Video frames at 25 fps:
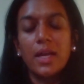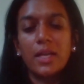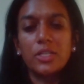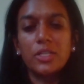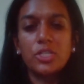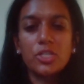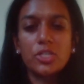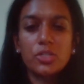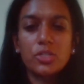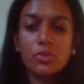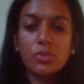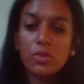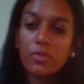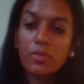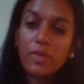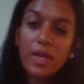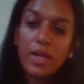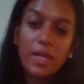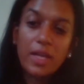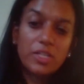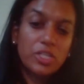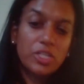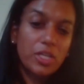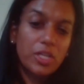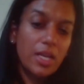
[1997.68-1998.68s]
and just sort of
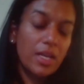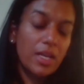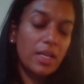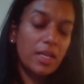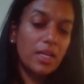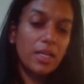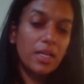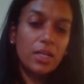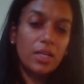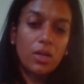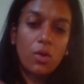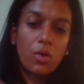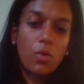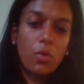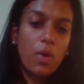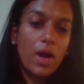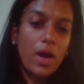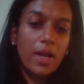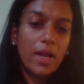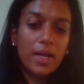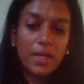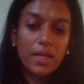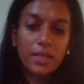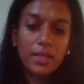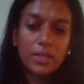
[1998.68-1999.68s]
educating in a
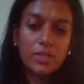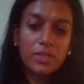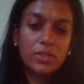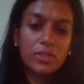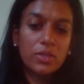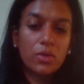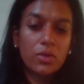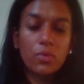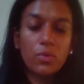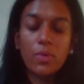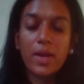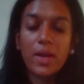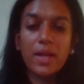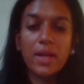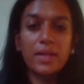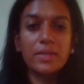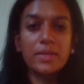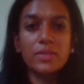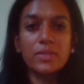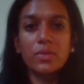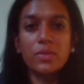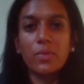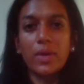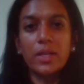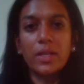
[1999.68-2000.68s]
quiet and slow way is
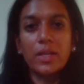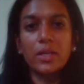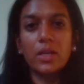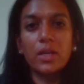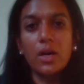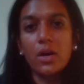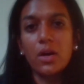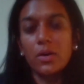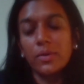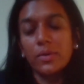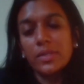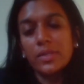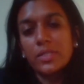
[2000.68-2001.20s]
the way to go.